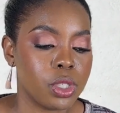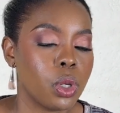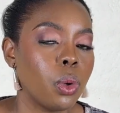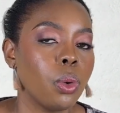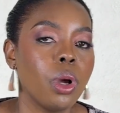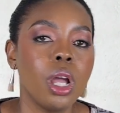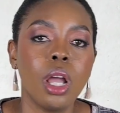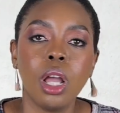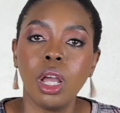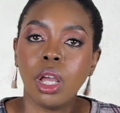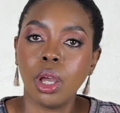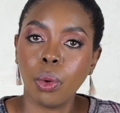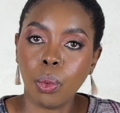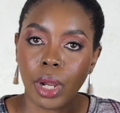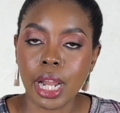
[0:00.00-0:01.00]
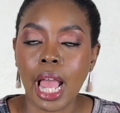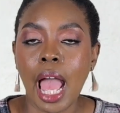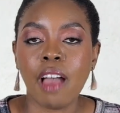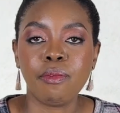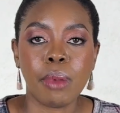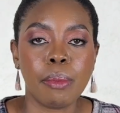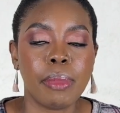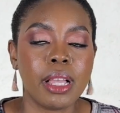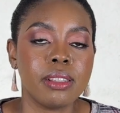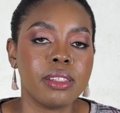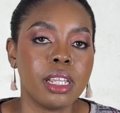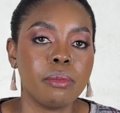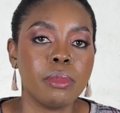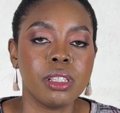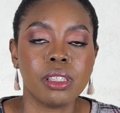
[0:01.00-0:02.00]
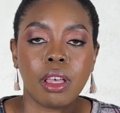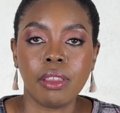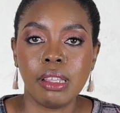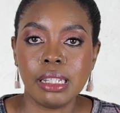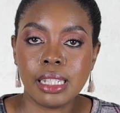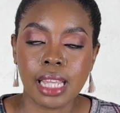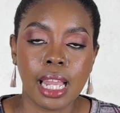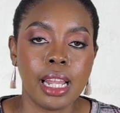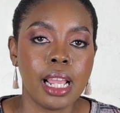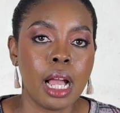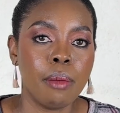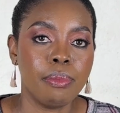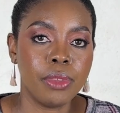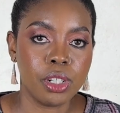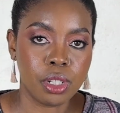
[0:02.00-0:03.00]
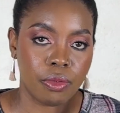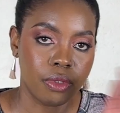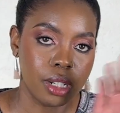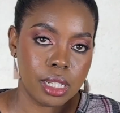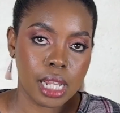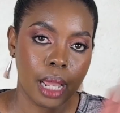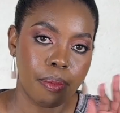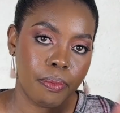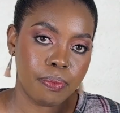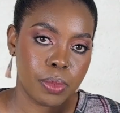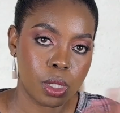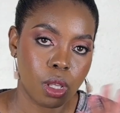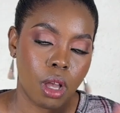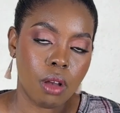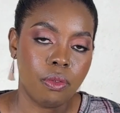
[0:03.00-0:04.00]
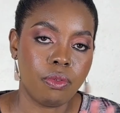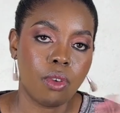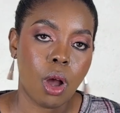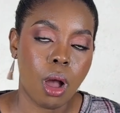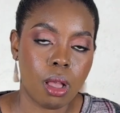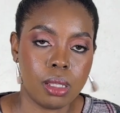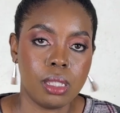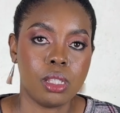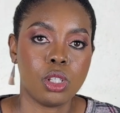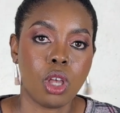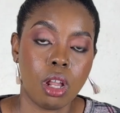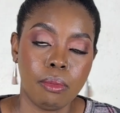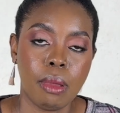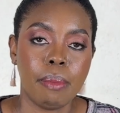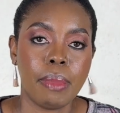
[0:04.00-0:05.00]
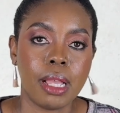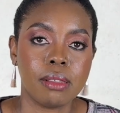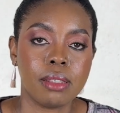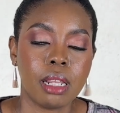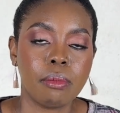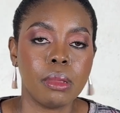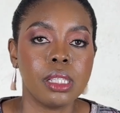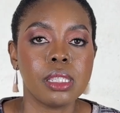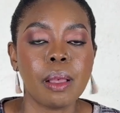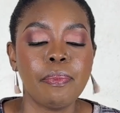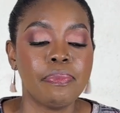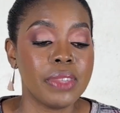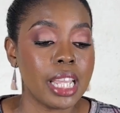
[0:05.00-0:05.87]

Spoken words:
So when I have my bank statements, I'll then tally up the different types of costs on my bank statements,